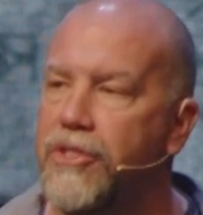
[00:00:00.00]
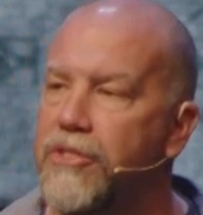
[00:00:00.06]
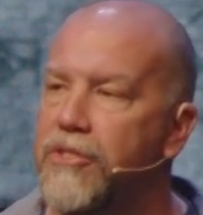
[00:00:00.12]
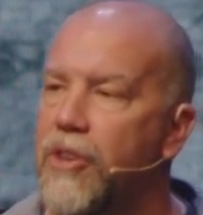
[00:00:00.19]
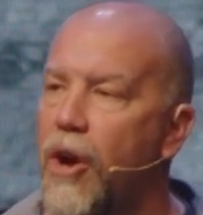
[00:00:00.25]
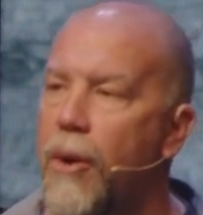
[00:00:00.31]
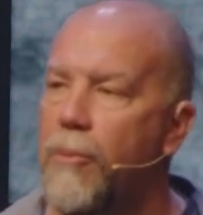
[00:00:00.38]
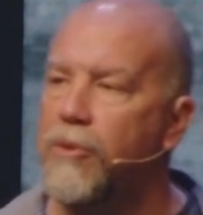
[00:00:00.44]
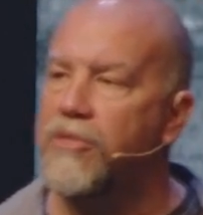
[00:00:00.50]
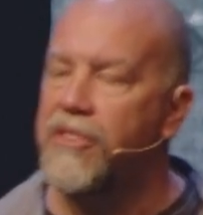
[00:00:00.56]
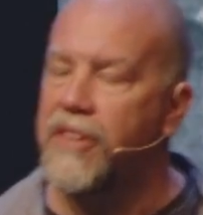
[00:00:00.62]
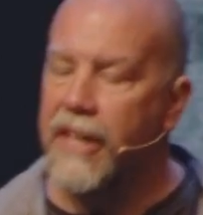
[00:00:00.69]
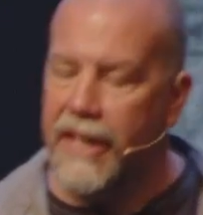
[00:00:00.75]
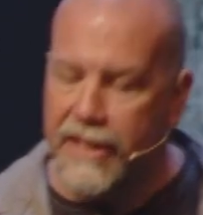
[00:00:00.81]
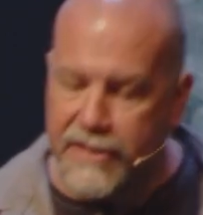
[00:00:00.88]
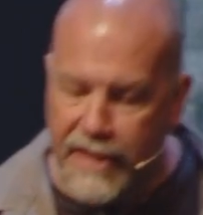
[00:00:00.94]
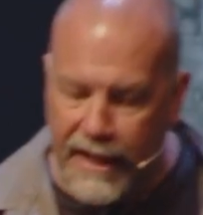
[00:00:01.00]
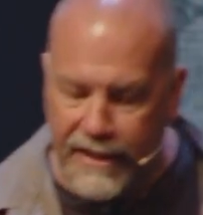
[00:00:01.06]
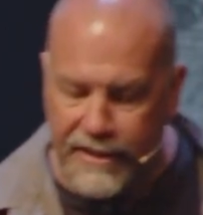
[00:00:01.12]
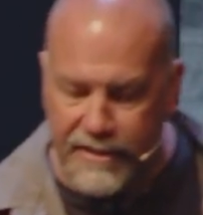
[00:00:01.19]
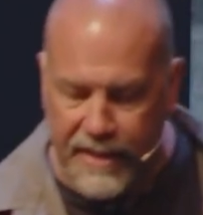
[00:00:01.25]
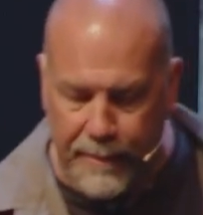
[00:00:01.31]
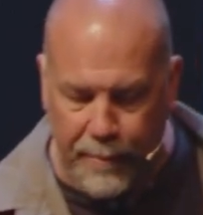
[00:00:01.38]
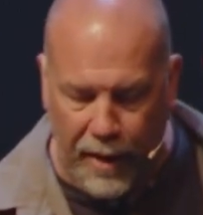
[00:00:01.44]
almost the exact
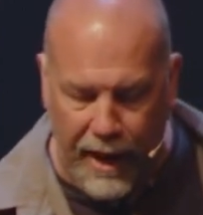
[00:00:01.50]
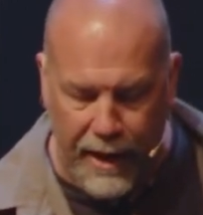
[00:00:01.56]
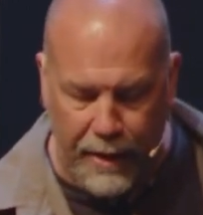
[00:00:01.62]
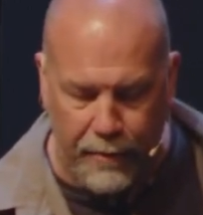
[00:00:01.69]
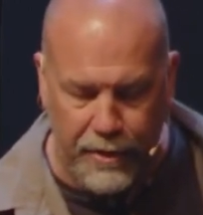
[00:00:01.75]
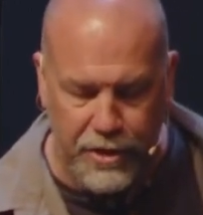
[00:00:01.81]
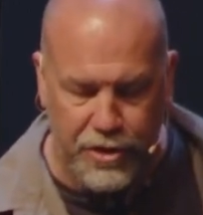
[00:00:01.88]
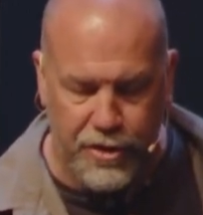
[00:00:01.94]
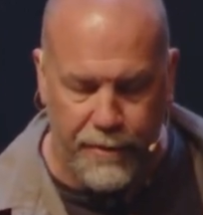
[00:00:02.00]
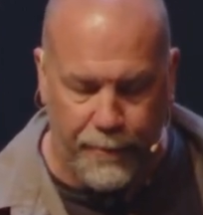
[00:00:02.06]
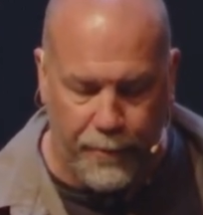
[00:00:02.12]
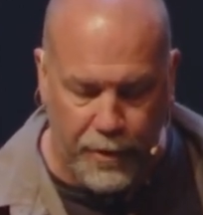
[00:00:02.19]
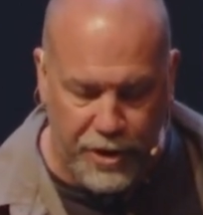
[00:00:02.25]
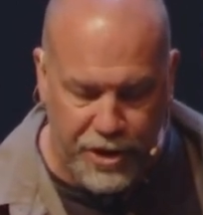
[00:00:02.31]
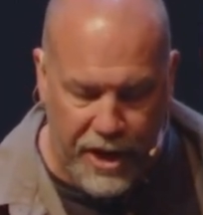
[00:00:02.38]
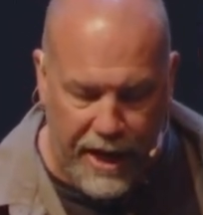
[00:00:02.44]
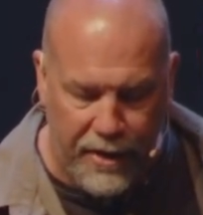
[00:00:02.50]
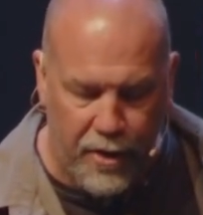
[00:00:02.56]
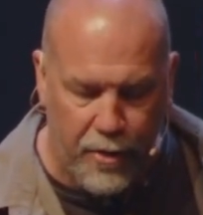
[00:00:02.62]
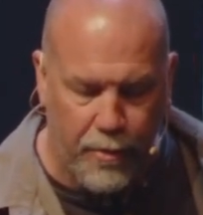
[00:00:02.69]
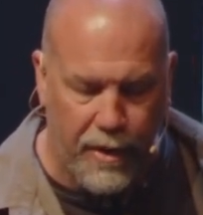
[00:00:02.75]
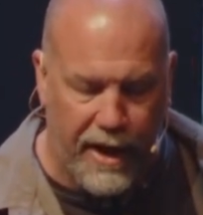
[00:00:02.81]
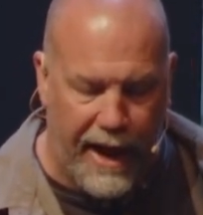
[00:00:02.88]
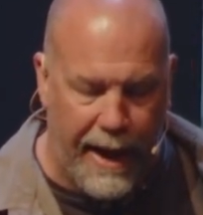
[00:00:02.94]
same language to foreshadow
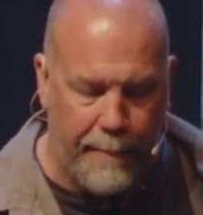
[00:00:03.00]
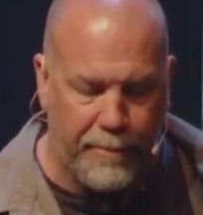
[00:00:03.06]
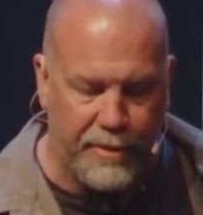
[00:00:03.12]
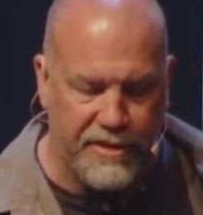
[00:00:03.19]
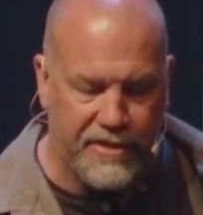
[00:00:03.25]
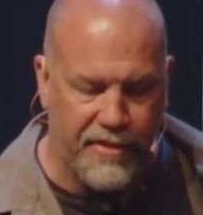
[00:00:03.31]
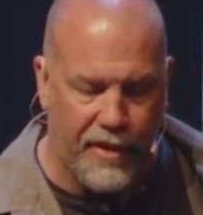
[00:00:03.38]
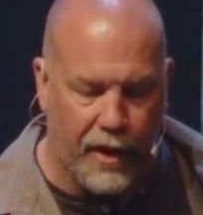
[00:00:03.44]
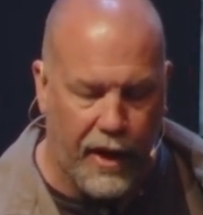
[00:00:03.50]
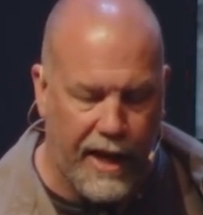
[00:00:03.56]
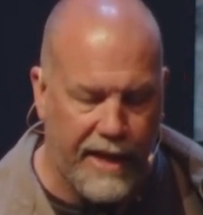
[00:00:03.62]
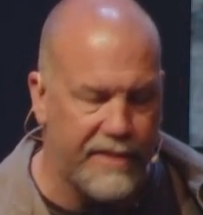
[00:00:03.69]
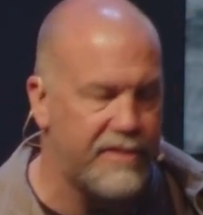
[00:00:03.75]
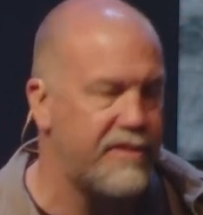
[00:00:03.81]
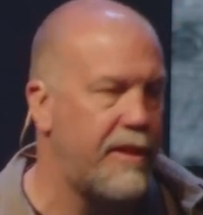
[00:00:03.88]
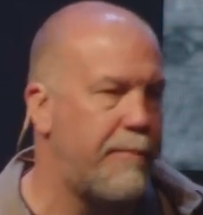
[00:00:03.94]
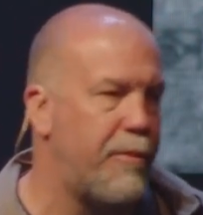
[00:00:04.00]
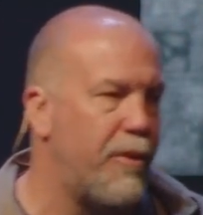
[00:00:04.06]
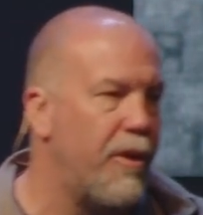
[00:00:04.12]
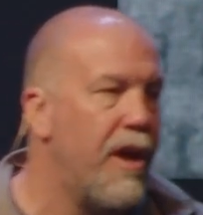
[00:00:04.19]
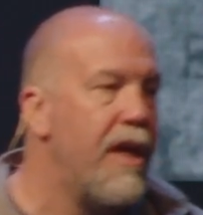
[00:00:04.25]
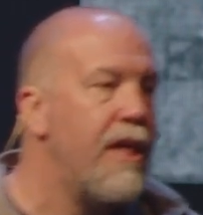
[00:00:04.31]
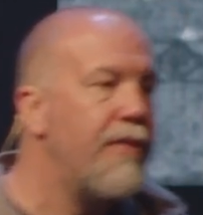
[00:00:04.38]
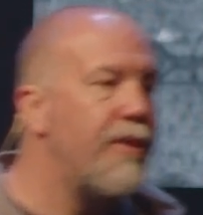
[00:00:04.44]
what happens in the Last Supper.
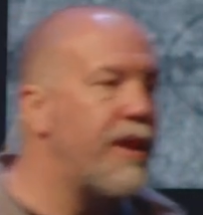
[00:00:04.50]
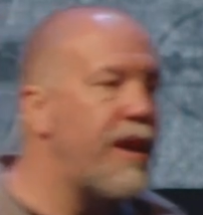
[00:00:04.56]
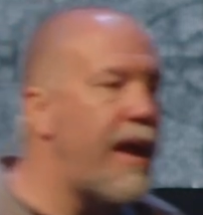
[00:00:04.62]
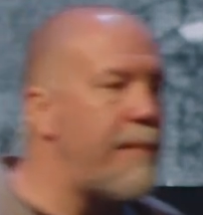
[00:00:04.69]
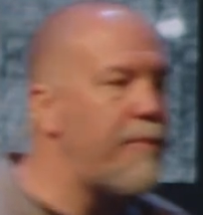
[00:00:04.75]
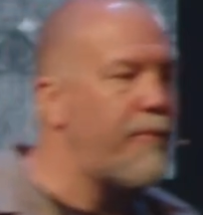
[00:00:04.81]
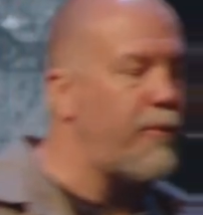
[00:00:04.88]
The night before